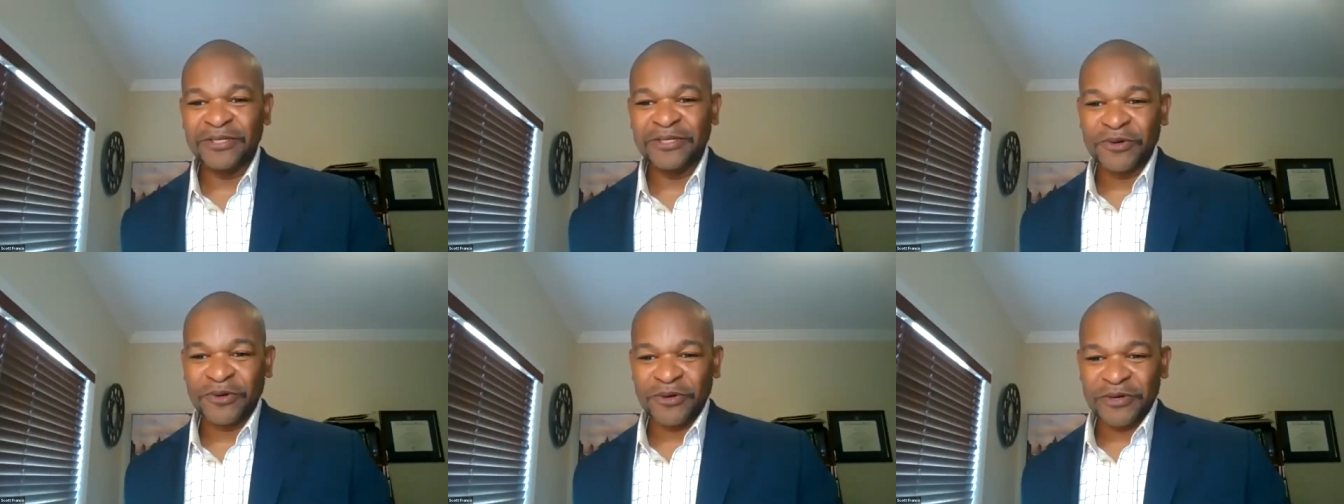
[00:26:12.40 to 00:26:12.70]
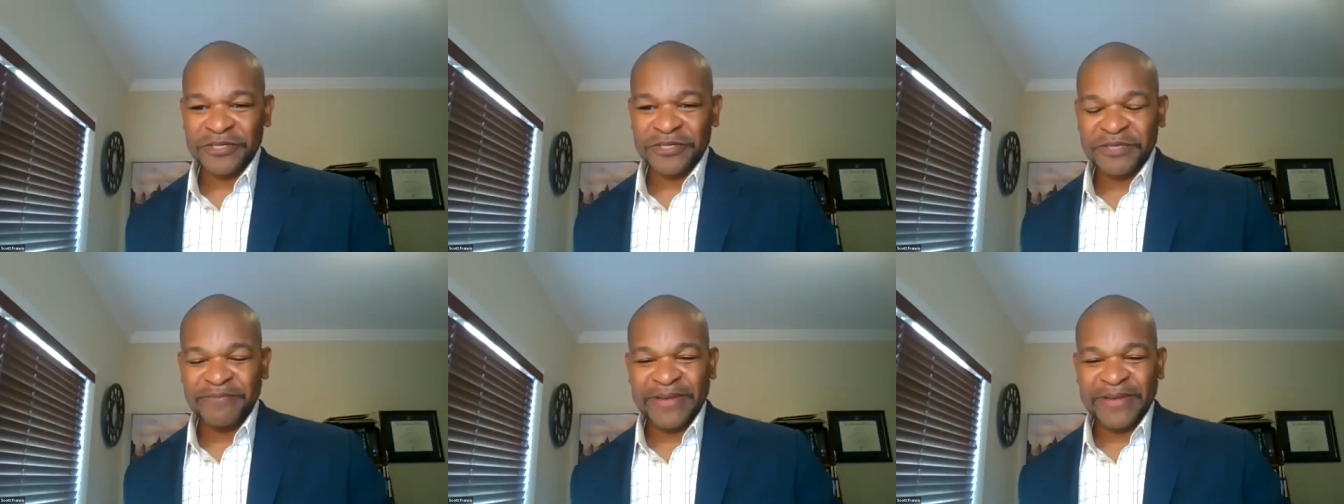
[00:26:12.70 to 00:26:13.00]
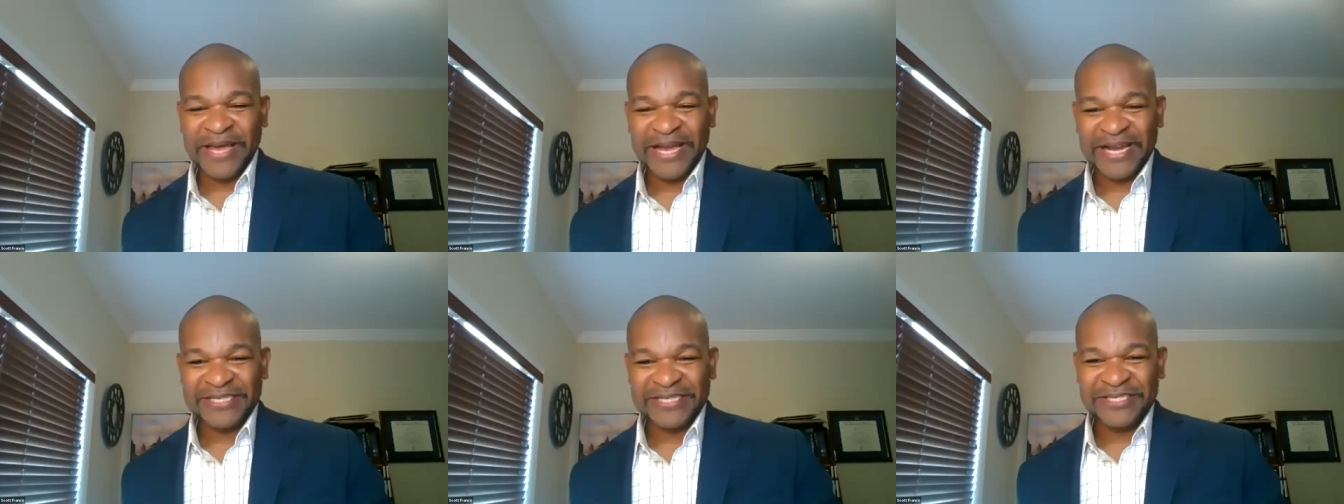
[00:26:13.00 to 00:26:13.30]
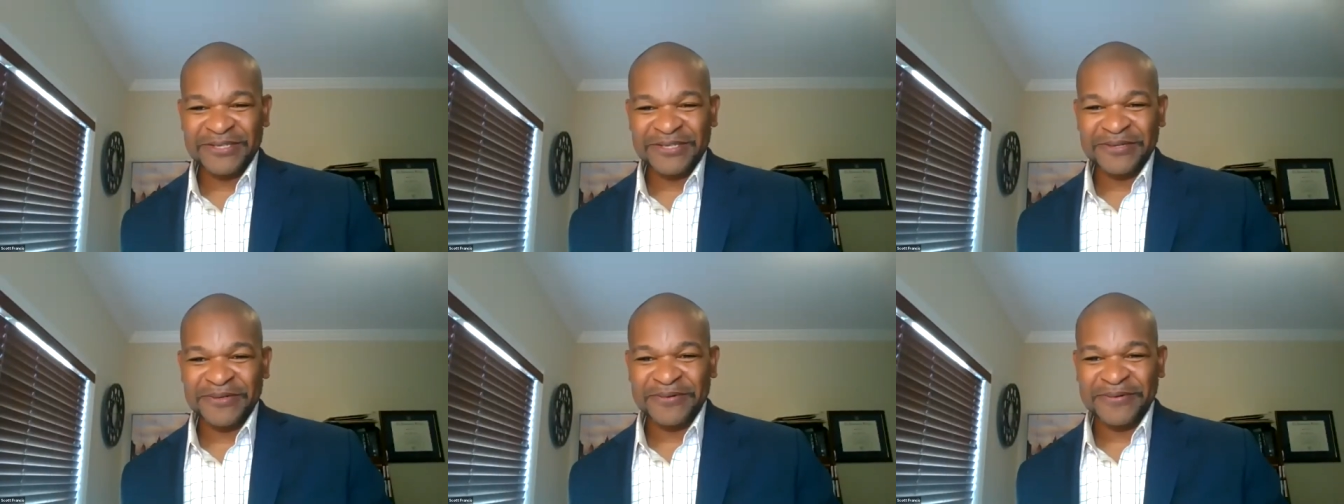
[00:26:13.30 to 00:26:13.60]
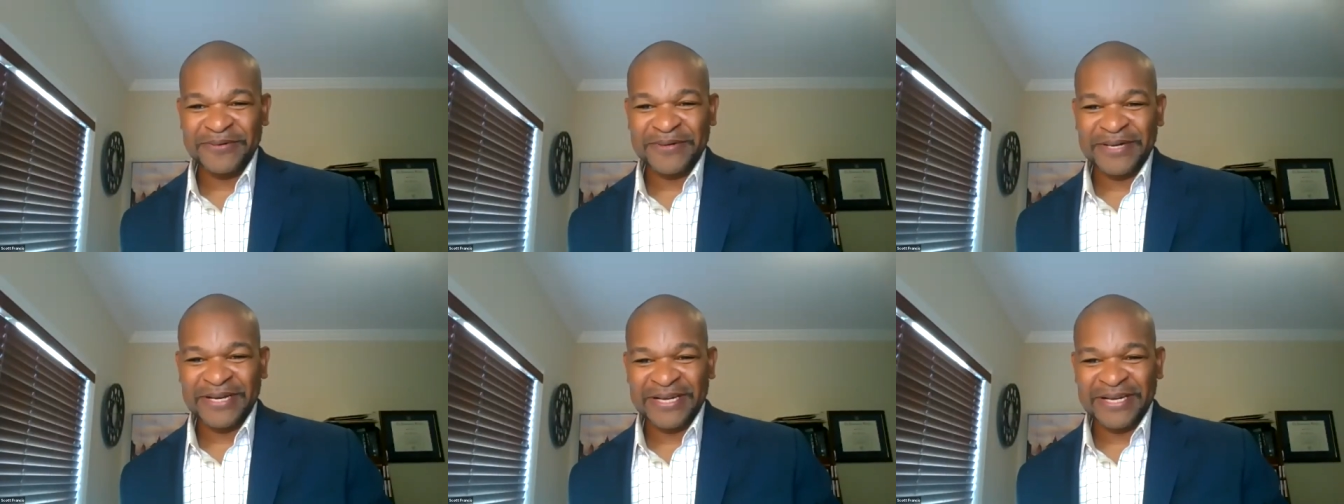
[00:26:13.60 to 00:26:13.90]
lured you back
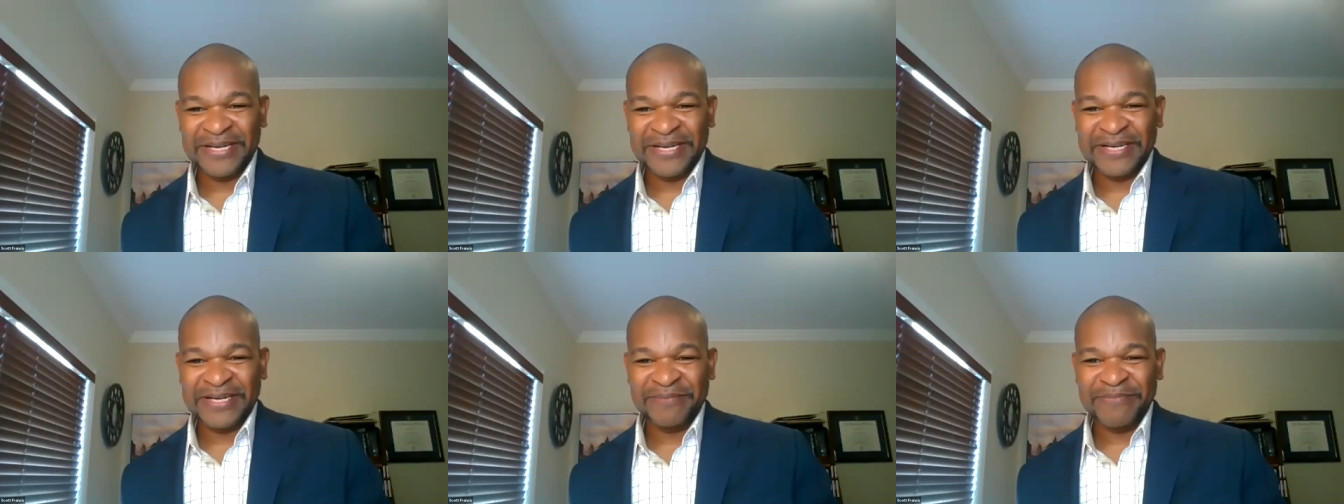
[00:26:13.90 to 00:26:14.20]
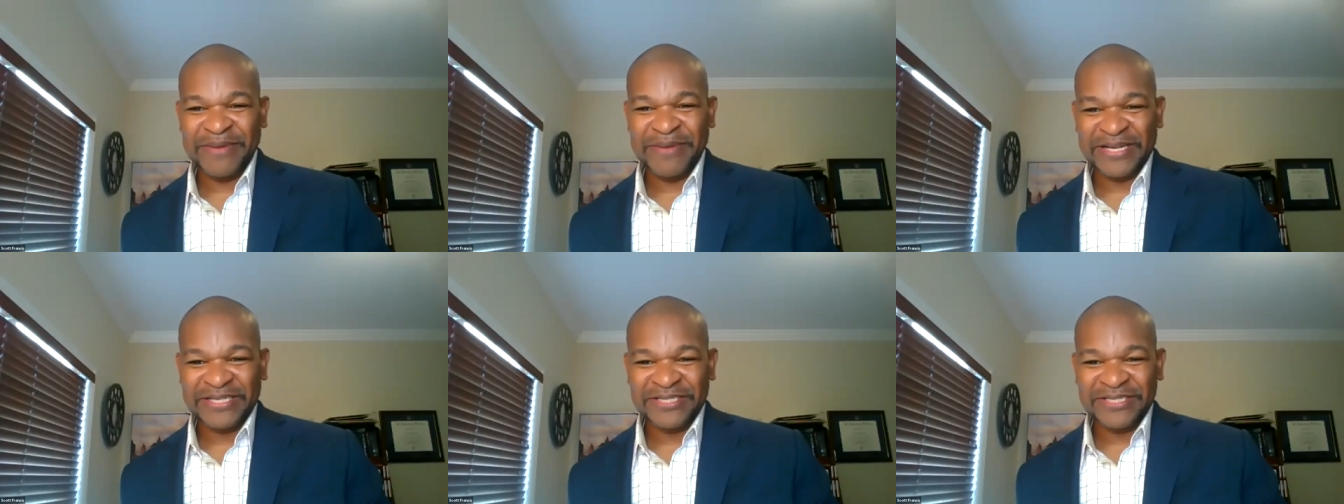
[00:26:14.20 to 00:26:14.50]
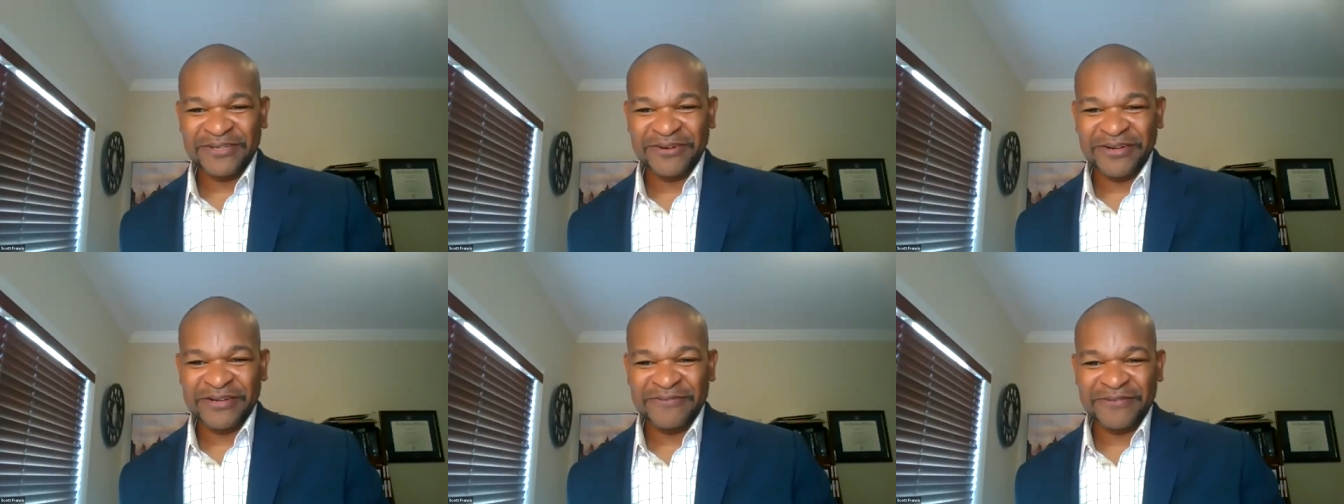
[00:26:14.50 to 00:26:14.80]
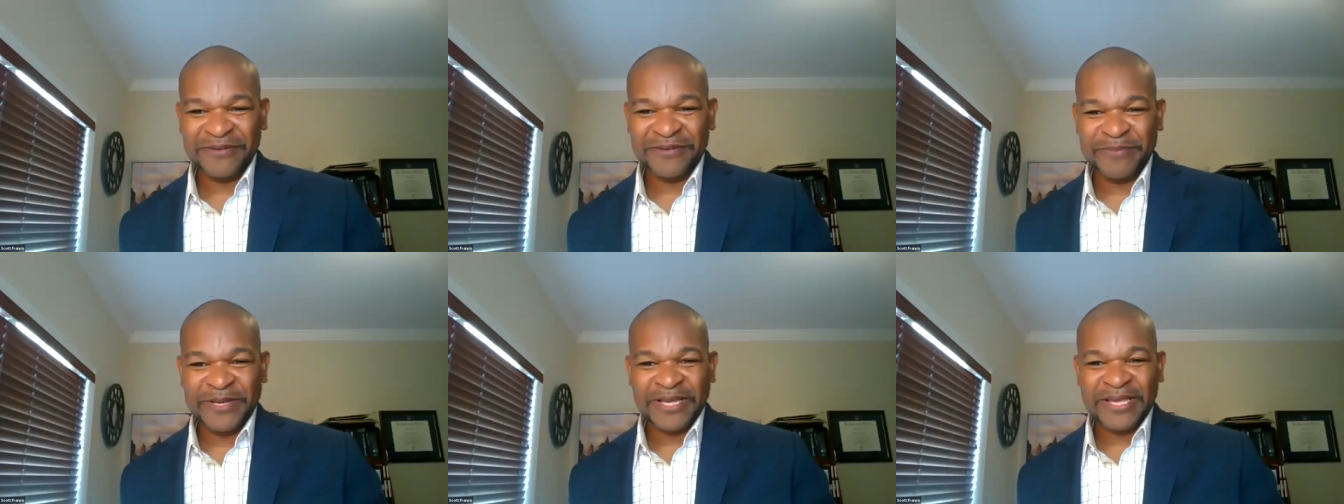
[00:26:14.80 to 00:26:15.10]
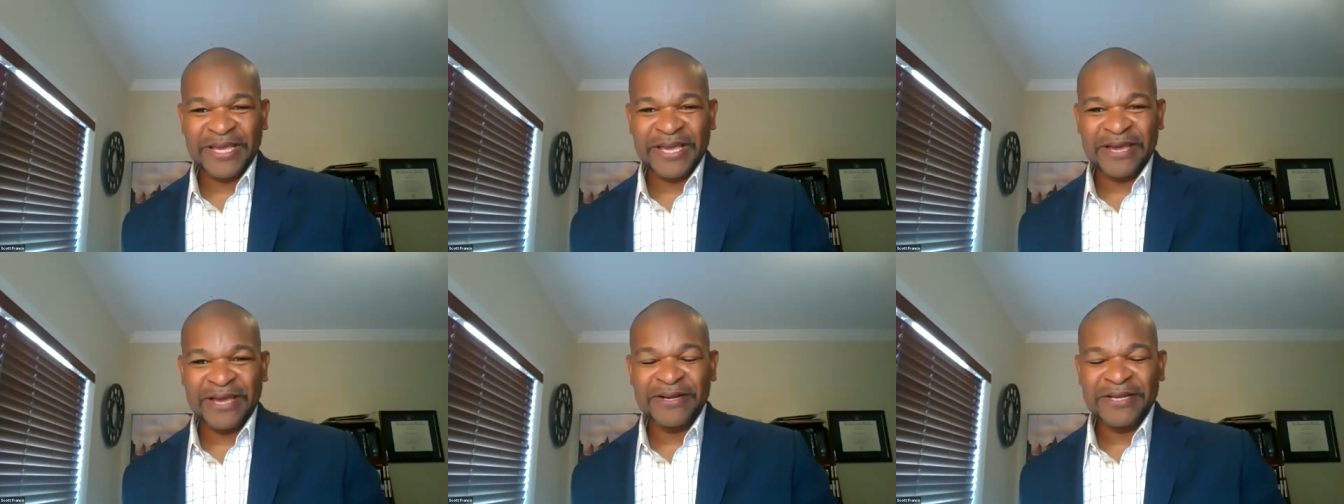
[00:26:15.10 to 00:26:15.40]
to uh, back to Greenville, Pitt
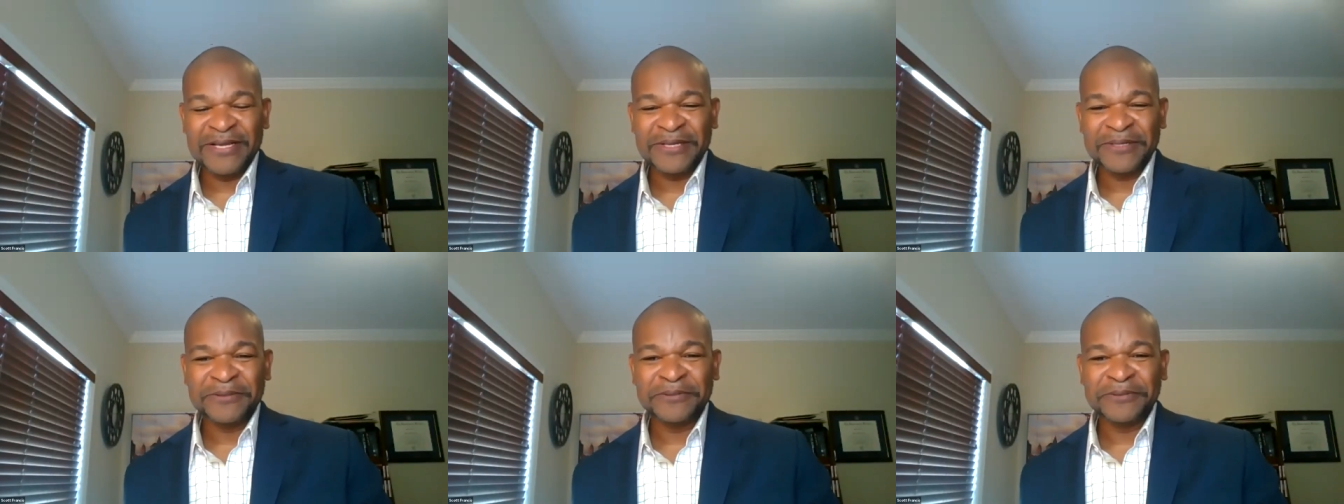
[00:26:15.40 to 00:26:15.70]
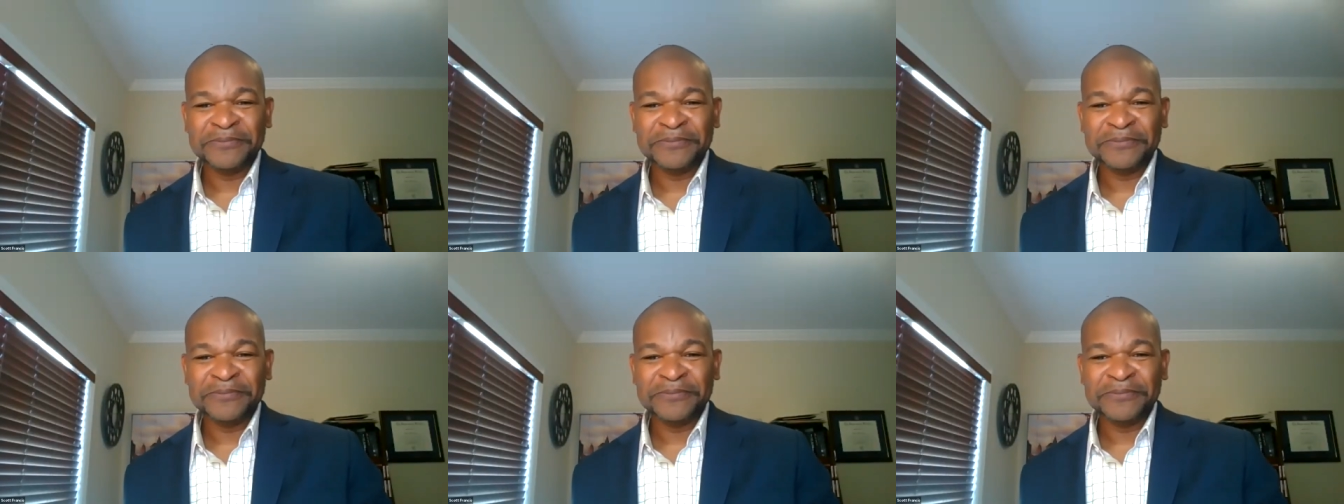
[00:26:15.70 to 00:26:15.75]
County.